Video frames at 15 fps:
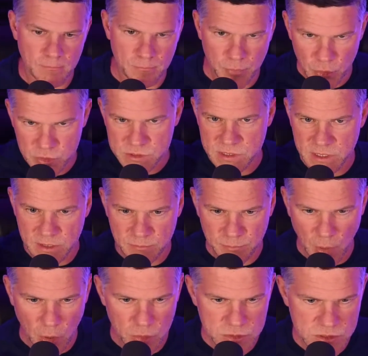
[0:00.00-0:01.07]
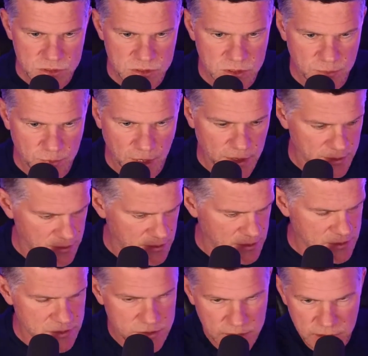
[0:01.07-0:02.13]
boost it in post, but
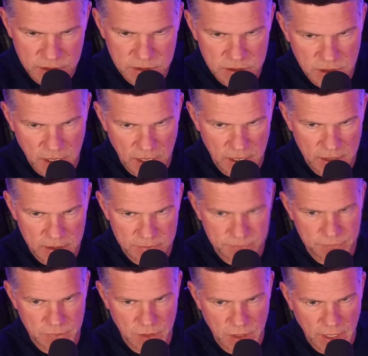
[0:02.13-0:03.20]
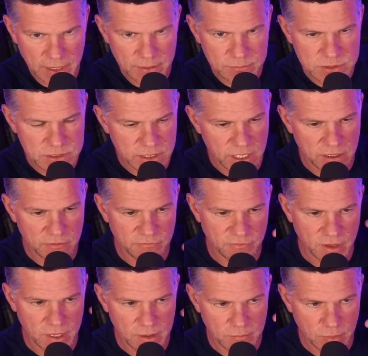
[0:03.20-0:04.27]
this claims to give
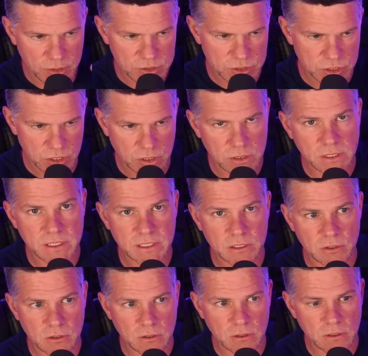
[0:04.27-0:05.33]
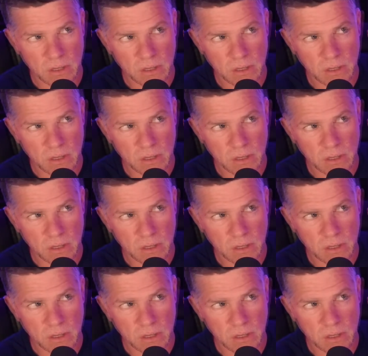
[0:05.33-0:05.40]
a much cleaner,